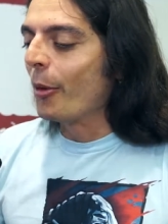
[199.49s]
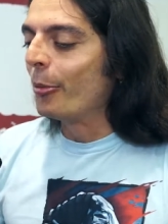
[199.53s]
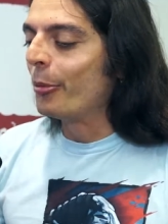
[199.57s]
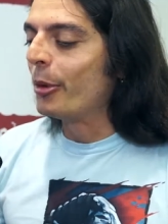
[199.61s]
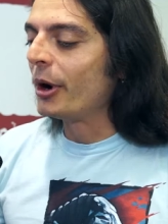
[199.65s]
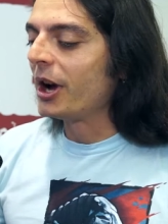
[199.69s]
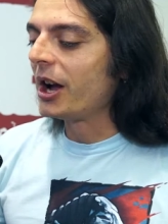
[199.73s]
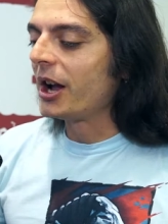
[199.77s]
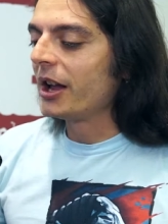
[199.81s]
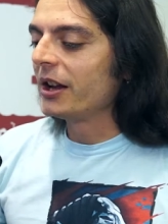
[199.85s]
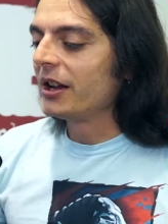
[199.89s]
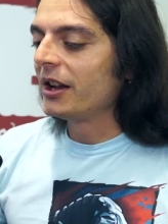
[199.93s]

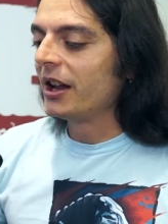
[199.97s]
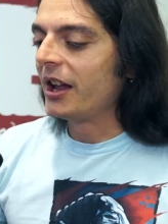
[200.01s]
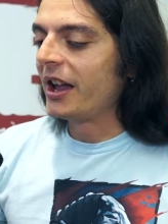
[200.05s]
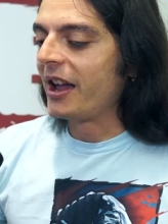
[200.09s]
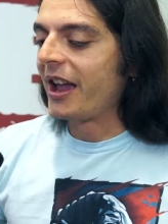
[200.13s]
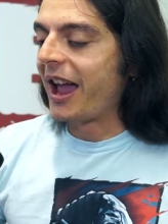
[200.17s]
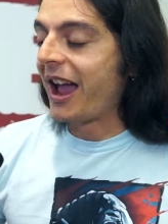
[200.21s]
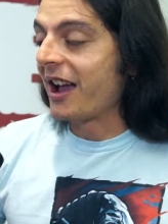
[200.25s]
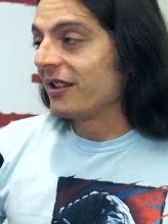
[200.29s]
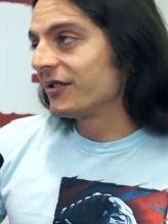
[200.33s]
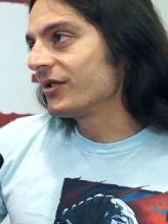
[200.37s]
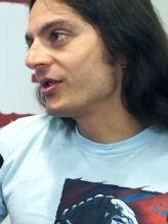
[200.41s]
But
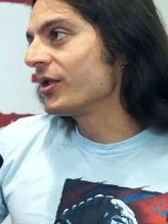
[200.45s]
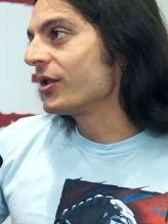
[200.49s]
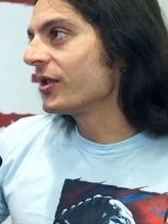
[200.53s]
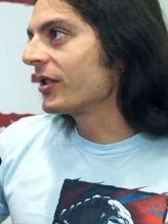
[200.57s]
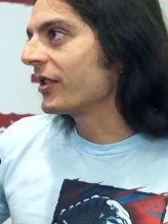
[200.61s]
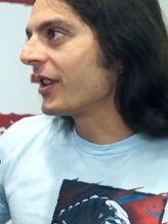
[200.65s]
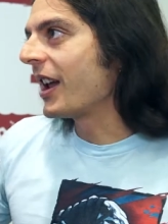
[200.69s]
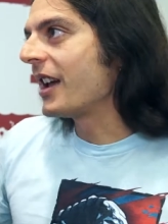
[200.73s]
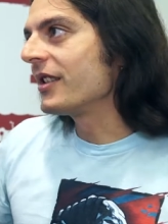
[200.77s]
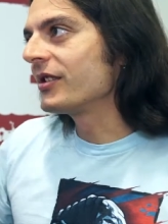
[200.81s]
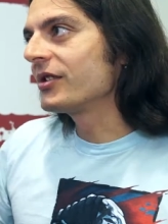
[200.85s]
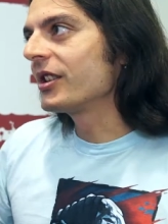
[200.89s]
uh, as
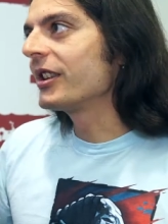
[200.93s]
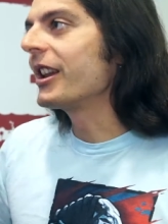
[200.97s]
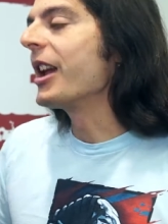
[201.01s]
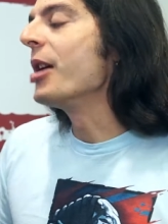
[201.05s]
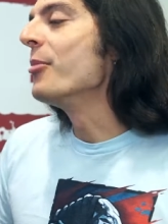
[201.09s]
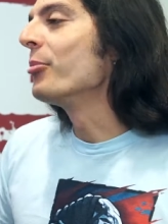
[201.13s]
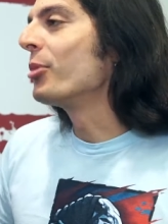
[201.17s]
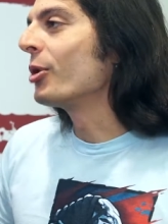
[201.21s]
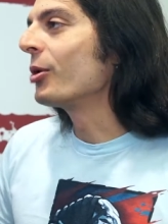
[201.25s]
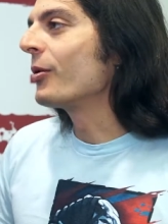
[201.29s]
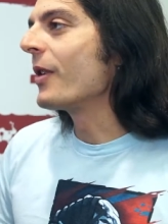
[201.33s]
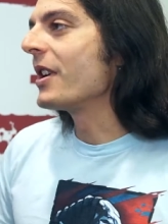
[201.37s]
as the
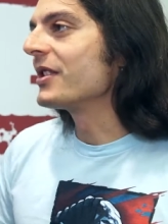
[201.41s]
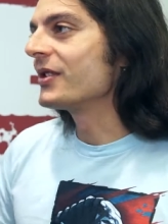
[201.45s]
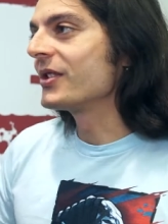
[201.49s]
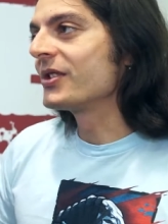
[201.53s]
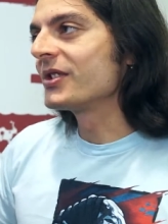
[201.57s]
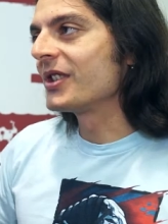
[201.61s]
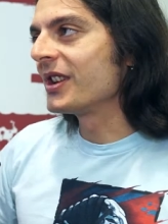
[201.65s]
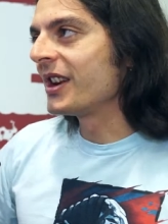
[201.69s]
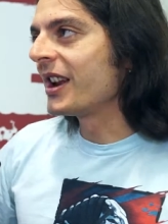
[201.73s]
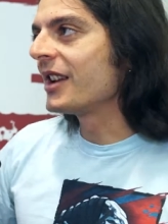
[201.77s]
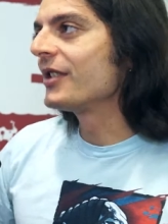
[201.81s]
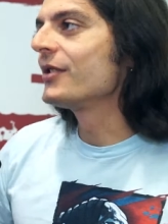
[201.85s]
game
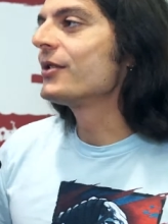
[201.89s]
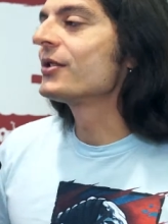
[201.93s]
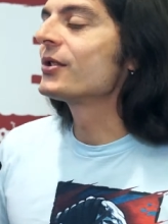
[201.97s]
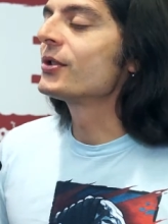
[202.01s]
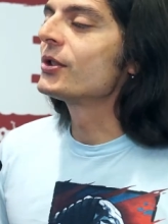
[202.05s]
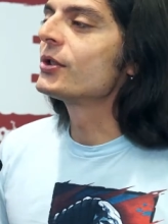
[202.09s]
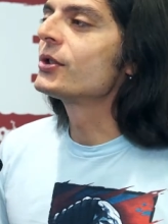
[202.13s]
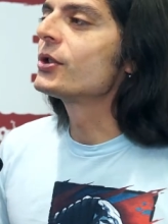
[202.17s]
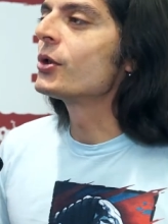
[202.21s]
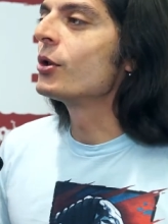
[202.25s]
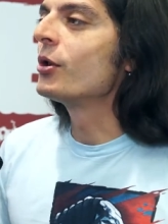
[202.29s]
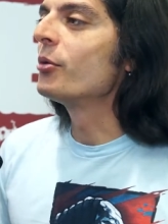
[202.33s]
progresses and as
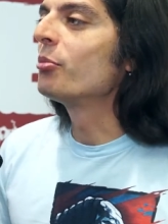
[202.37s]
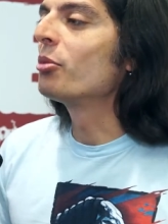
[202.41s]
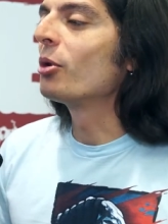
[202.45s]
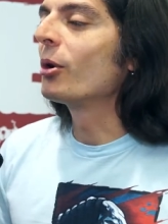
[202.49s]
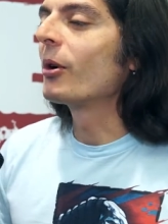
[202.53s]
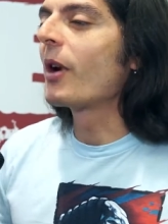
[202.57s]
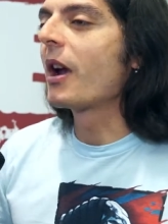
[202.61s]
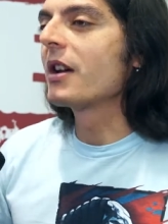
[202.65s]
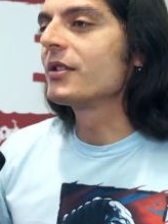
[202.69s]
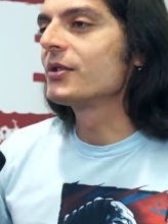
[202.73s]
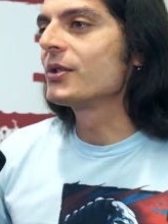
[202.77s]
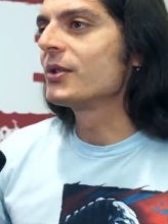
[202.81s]
the story
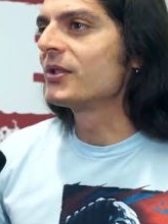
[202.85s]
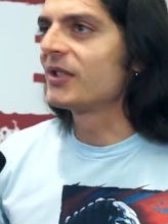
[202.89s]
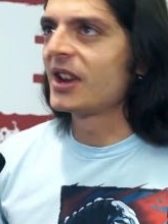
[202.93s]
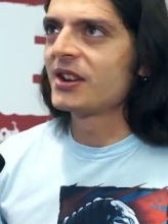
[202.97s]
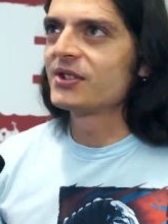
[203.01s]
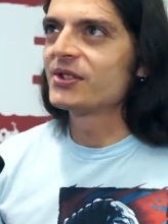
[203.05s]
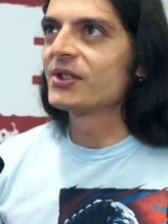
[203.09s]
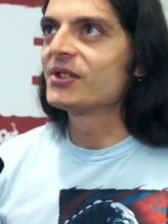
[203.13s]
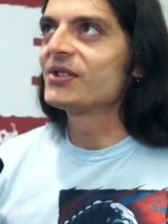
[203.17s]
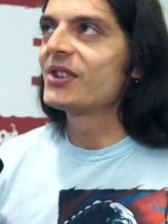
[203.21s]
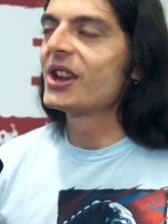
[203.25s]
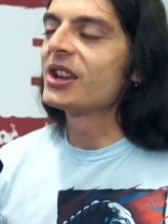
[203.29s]
progresses,
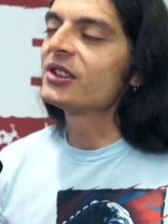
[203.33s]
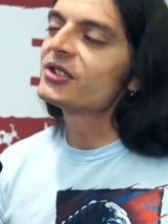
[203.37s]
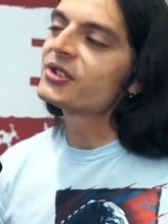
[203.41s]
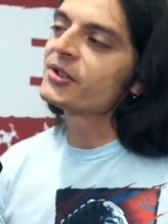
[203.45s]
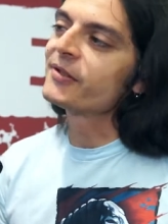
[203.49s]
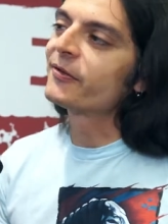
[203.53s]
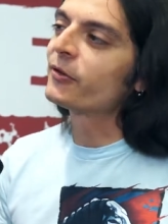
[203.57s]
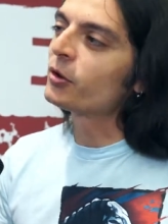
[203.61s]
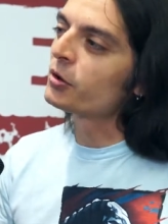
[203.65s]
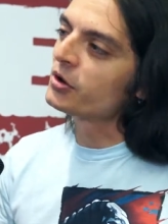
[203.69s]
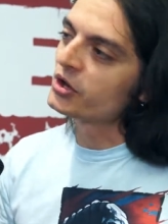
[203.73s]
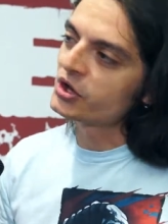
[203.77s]
there's a sense
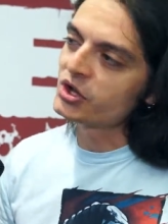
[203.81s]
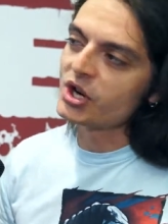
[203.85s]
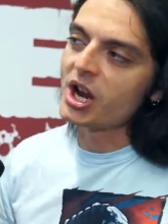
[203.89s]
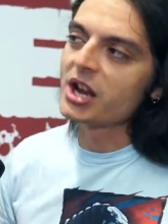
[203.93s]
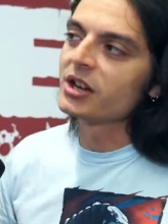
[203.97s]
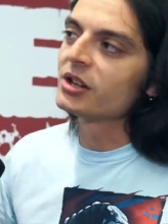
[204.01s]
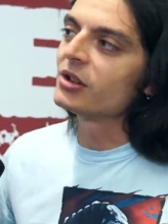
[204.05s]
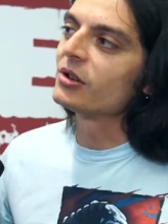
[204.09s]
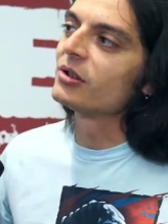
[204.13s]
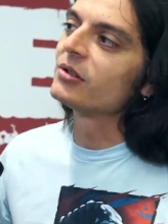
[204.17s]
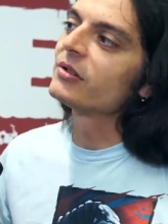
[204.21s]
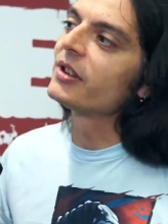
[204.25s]
of
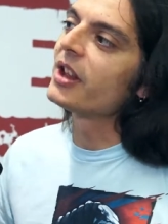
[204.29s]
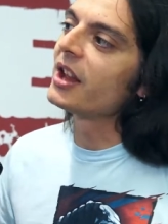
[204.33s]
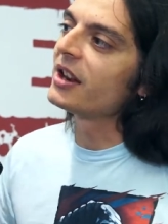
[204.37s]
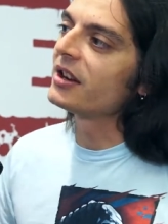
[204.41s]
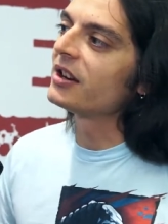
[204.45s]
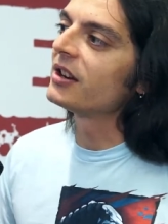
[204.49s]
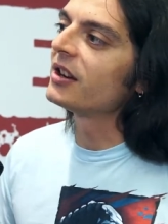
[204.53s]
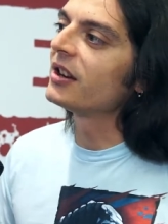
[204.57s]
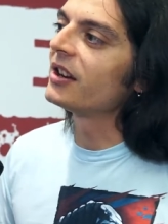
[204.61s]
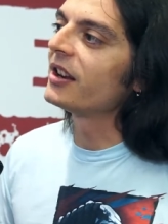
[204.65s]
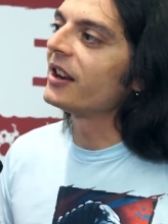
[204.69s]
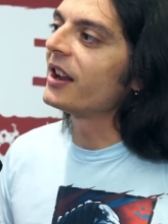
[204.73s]
crescendo that
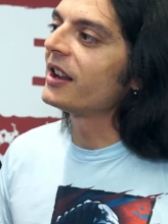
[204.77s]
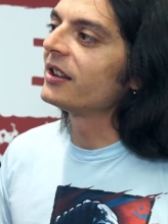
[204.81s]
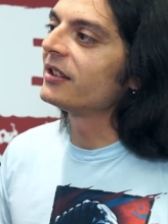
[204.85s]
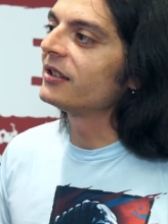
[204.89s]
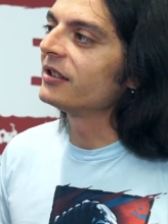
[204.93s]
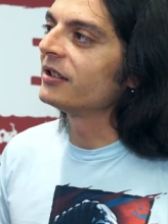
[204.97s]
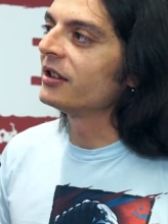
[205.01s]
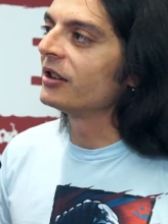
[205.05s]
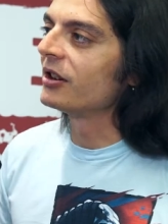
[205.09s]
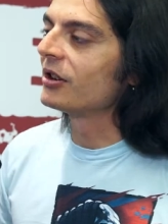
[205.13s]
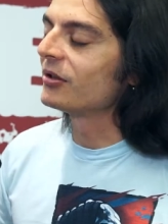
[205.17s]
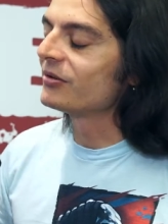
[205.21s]
that
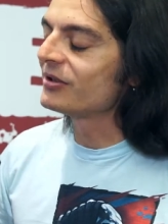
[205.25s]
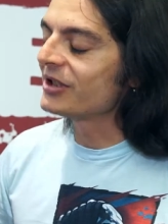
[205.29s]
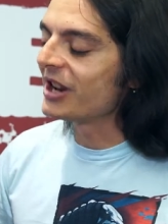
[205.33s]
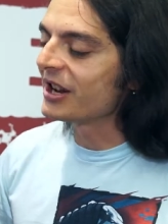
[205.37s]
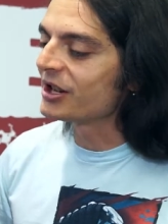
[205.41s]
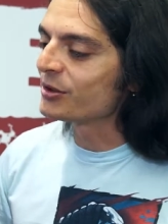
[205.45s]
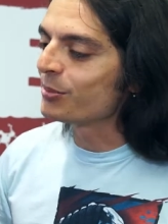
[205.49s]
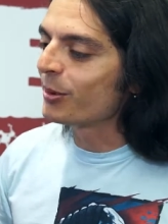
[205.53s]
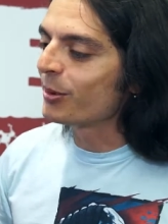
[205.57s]
you know takes